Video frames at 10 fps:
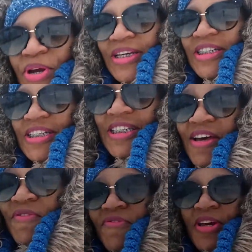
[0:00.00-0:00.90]
Creation
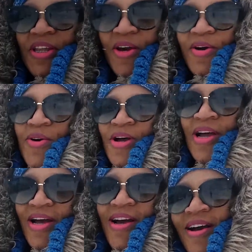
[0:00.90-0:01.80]
7 video.
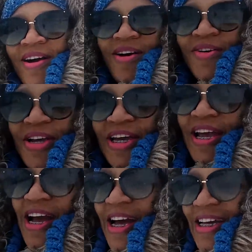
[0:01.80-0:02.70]
Okay
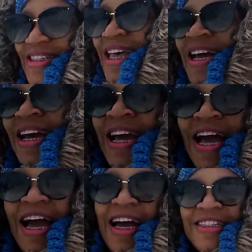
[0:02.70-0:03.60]
guys,
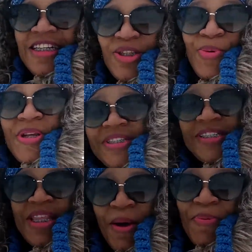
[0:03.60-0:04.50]
I just wanted to
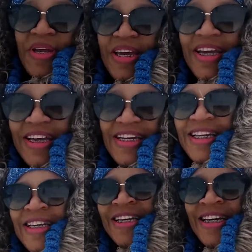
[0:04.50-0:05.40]
stop in
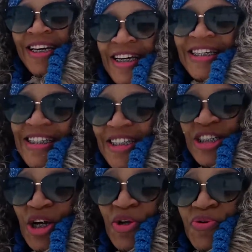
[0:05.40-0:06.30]
to
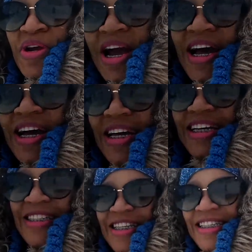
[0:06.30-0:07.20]
show you
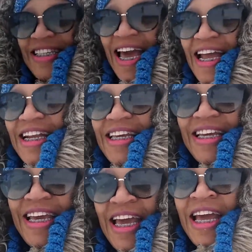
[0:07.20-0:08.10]
guys
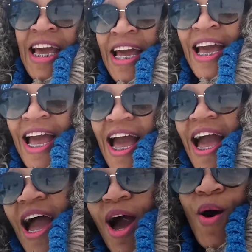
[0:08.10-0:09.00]
exactly
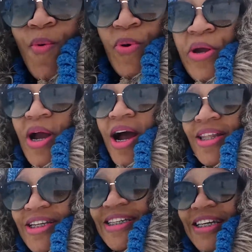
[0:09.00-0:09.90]
how we are
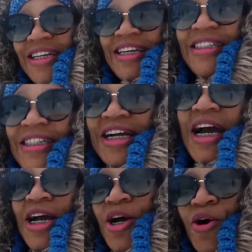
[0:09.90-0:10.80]
looking in
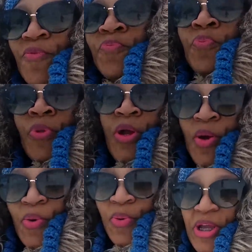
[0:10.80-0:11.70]
Chicago.
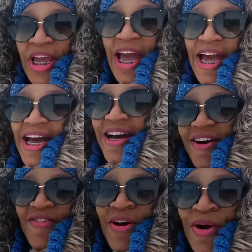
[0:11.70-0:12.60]
We
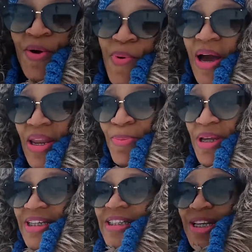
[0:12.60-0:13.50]
have quite a bit
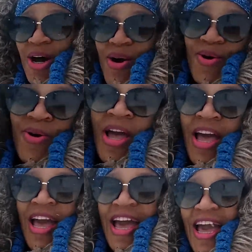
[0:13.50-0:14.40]
of snow,
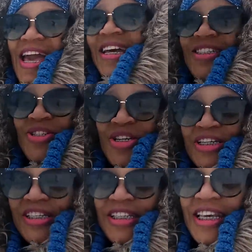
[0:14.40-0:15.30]
as you
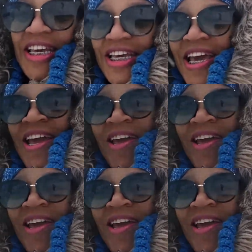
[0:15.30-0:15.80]
can see